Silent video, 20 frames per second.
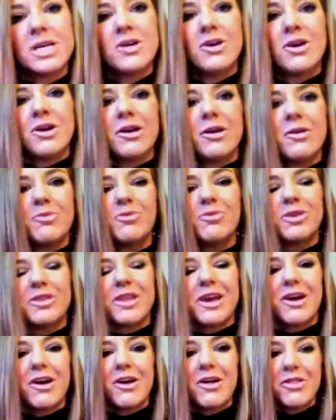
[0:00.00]
or what do
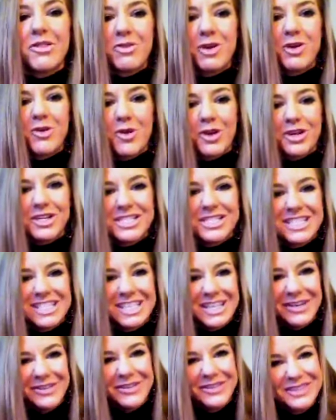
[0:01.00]
they call it, three-quarter
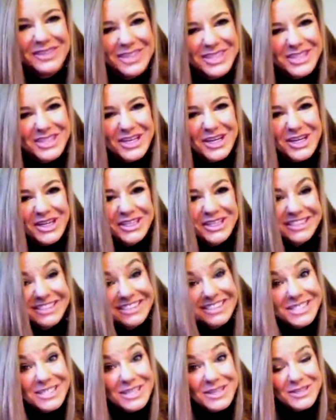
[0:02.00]
sleeve shirt,
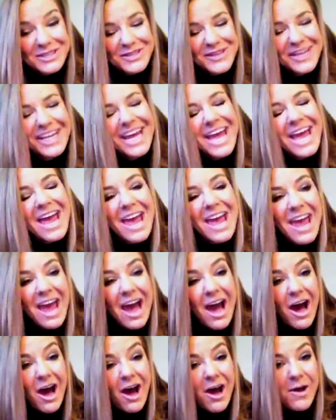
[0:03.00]
excuse me.
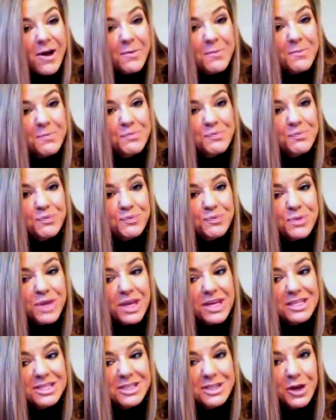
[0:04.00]
Um,
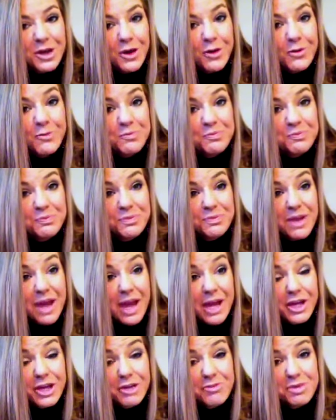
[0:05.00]
so
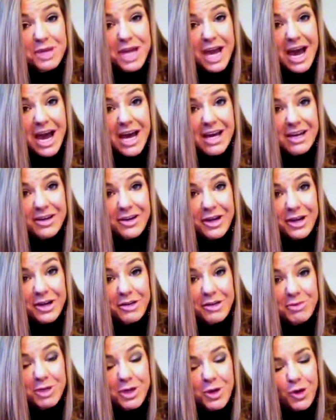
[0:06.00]
I could be hot or I
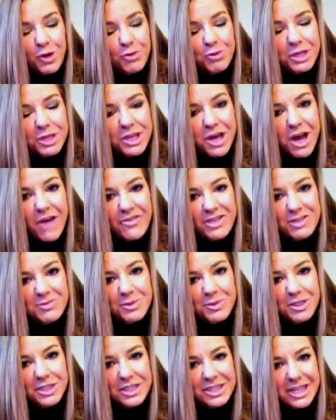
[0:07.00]
could be cold, but the office
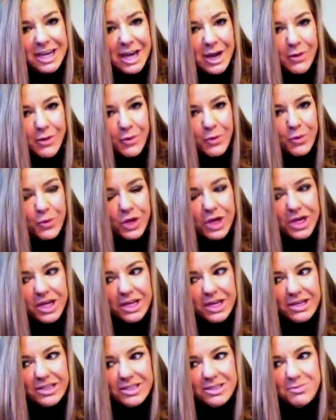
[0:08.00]
building that I work
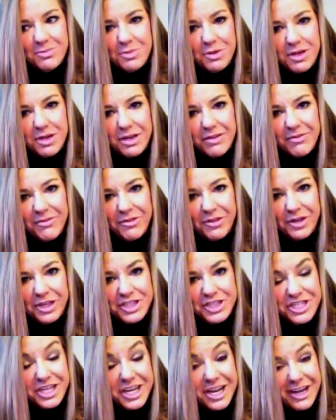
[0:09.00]
in is pretty
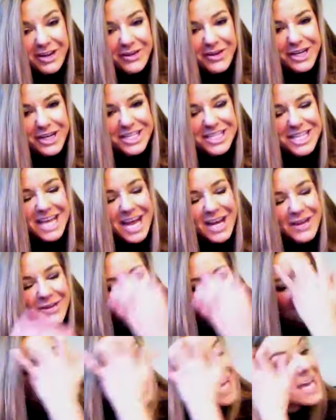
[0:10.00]
frigid anyways.
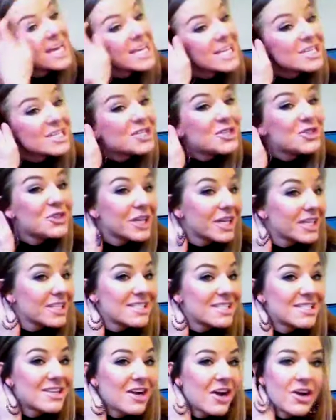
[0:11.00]
Anyways, to get
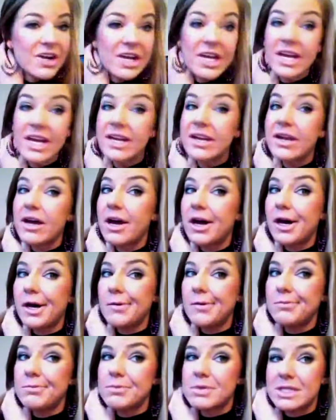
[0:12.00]
started,
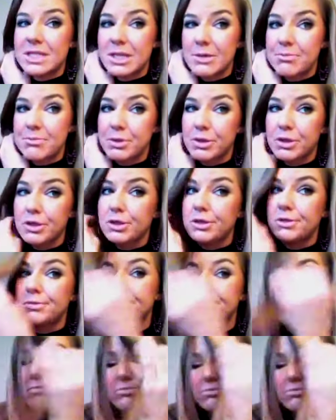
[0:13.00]
um, simple